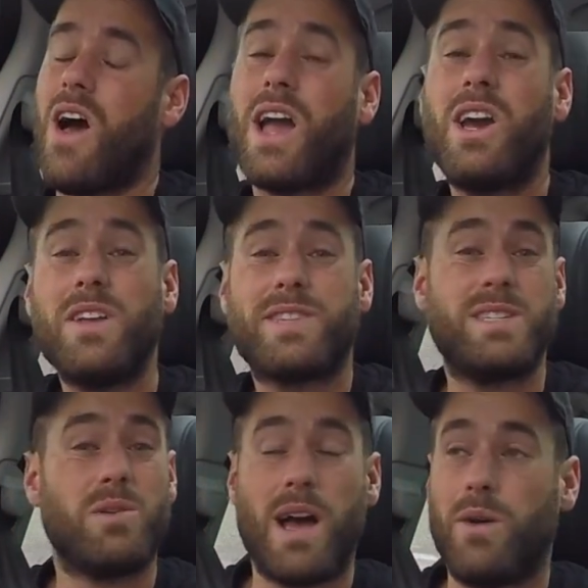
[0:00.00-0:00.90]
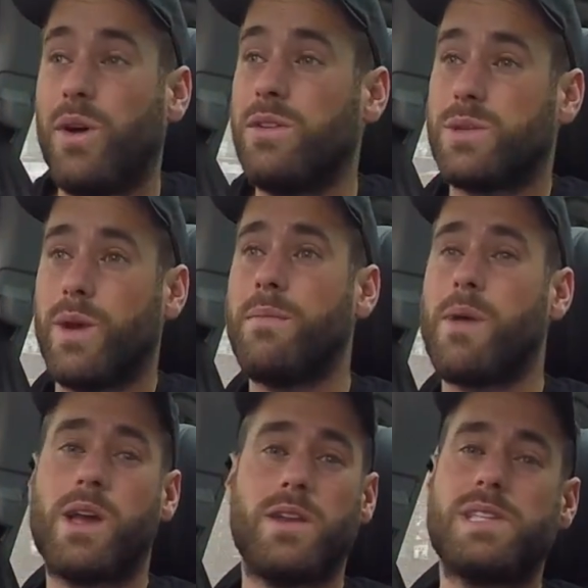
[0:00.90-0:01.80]
I could have still held on to it.
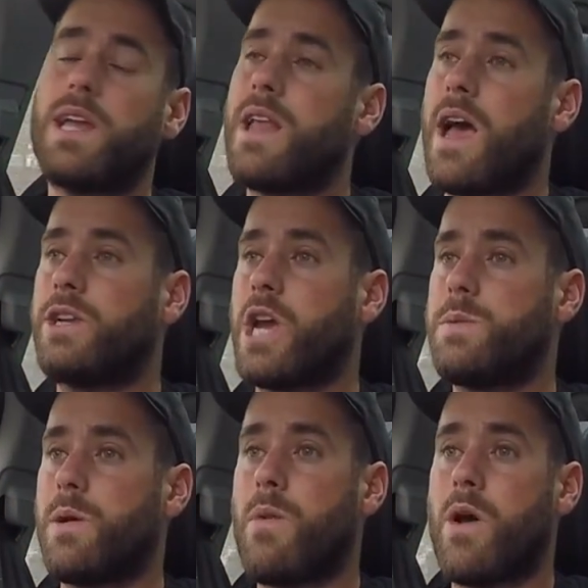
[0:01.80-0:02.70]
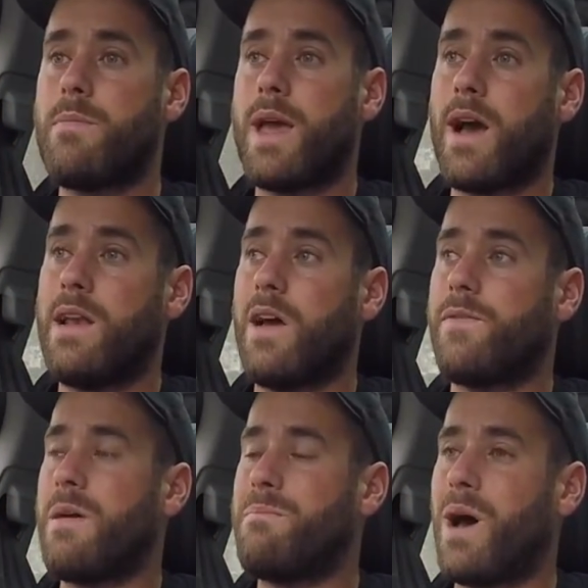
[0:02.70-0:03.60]
I could have said, nah, I changed my mind, mate, I love it.